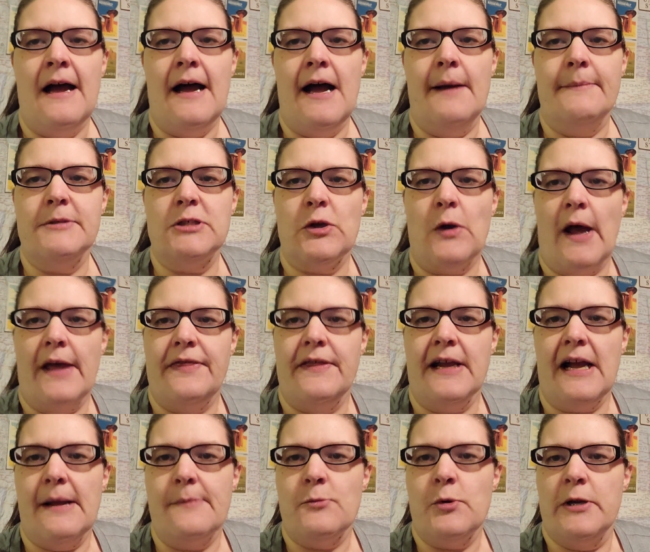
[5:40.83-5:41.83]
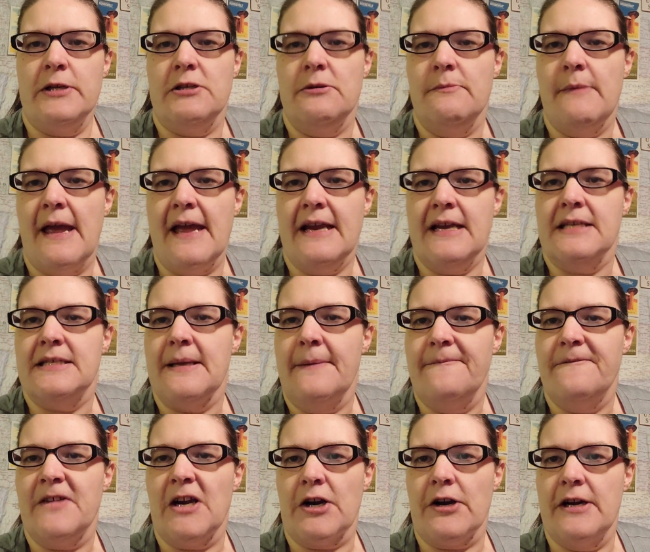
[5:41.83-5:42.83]
So I think I'm going to make some
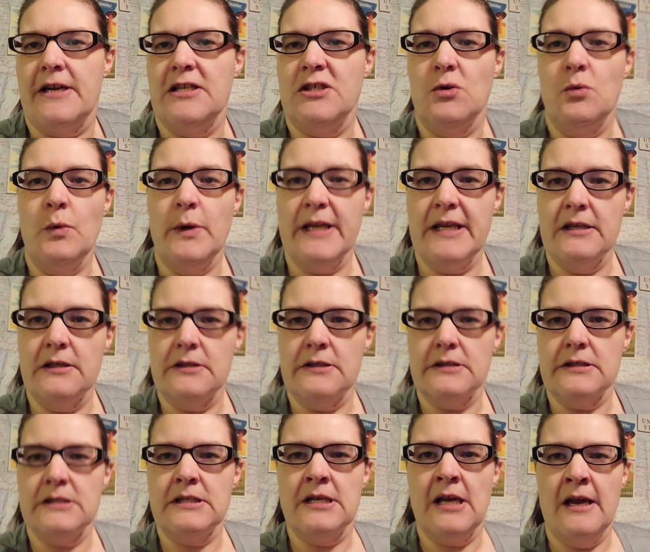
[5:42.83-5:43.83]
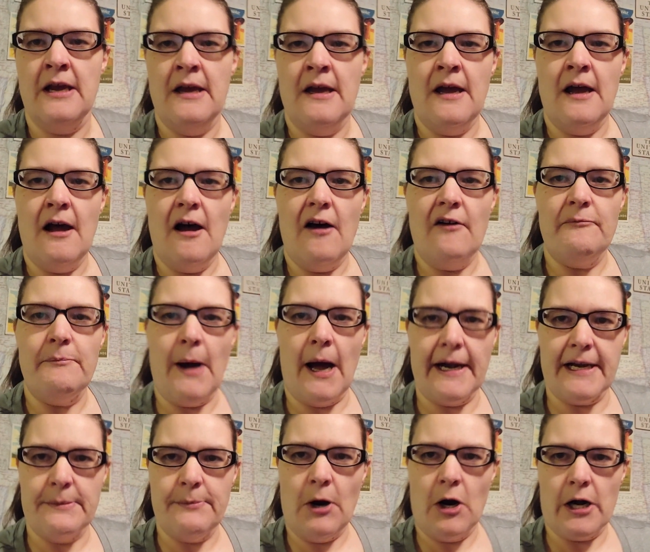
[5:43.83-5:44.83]
various wheels of
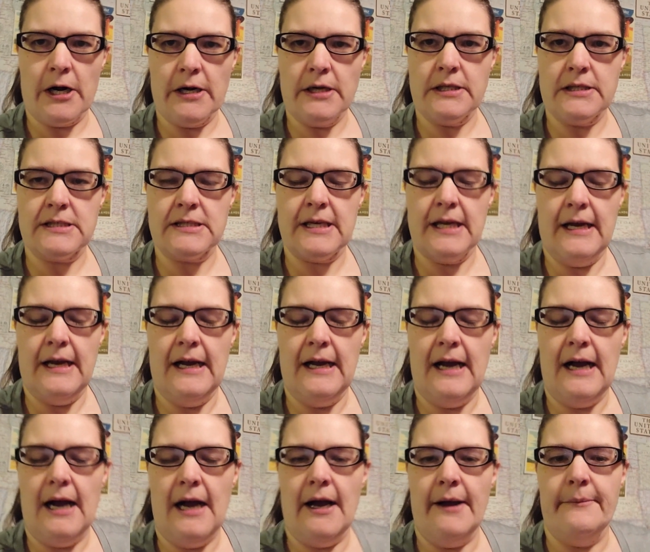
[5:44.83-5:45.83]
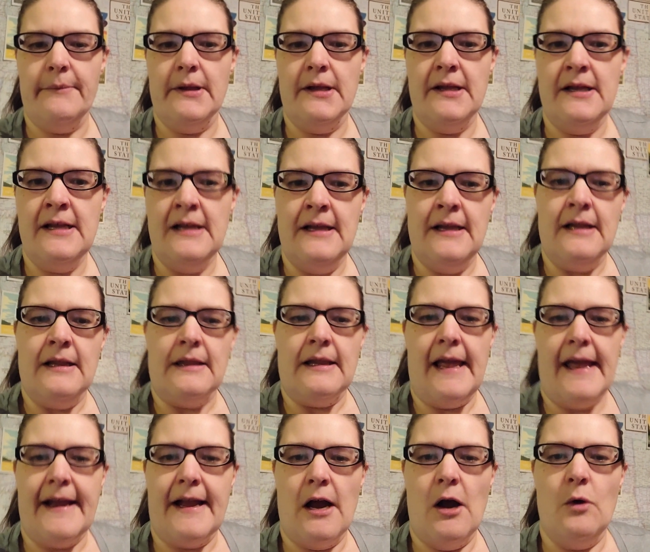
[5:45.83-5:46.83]
body parts,
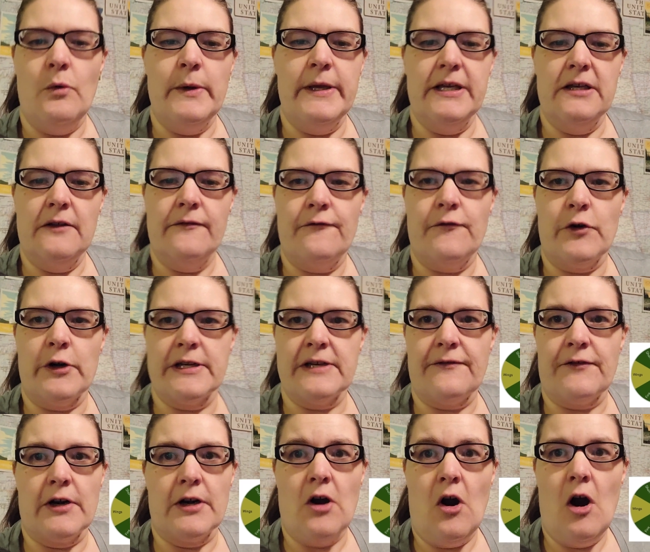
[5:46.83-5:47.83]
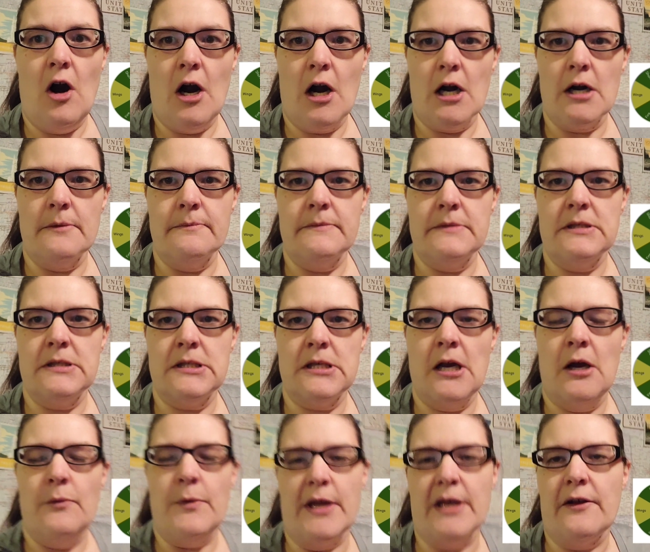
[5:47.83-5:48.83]
like a wheel for different arms,
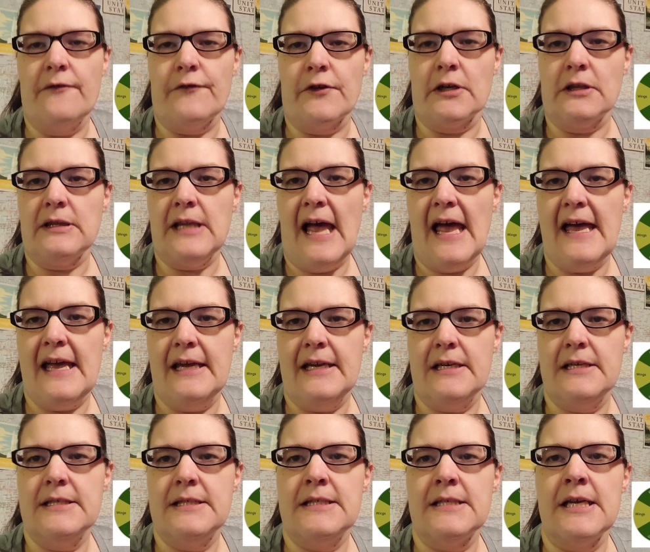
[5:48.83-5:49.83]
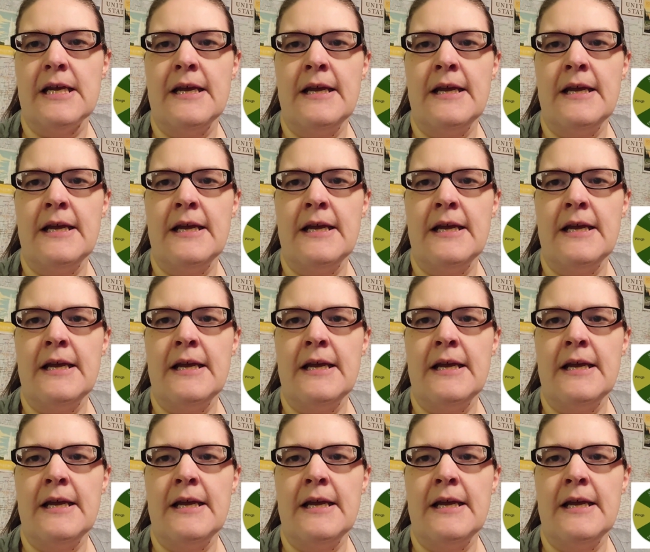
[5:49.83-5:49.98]
a wheel for legs,